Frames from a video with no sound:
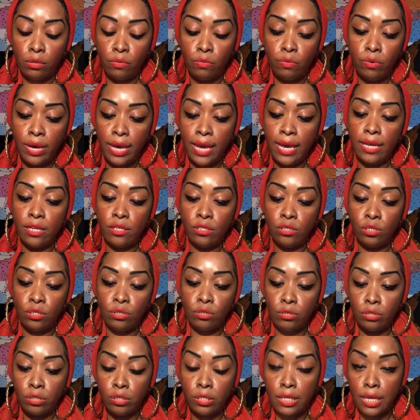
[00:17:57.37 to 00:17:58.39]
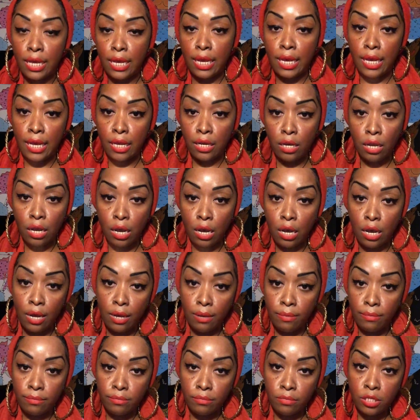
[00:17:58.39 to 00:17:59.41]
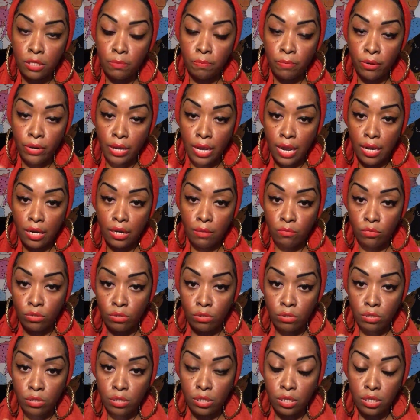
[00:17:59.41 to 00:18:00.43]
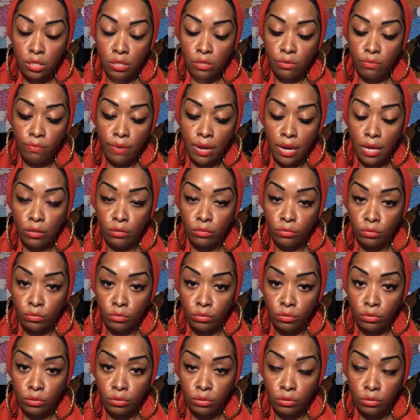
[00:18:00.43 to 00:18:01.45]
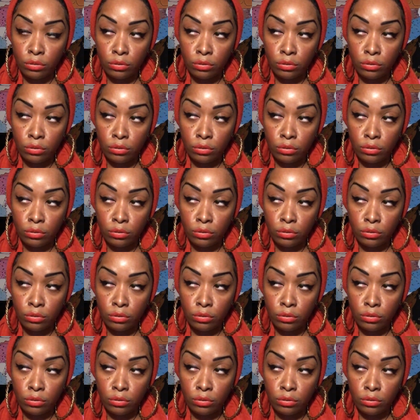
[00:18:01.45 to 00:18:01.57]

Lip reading: what angels and spirit animals is around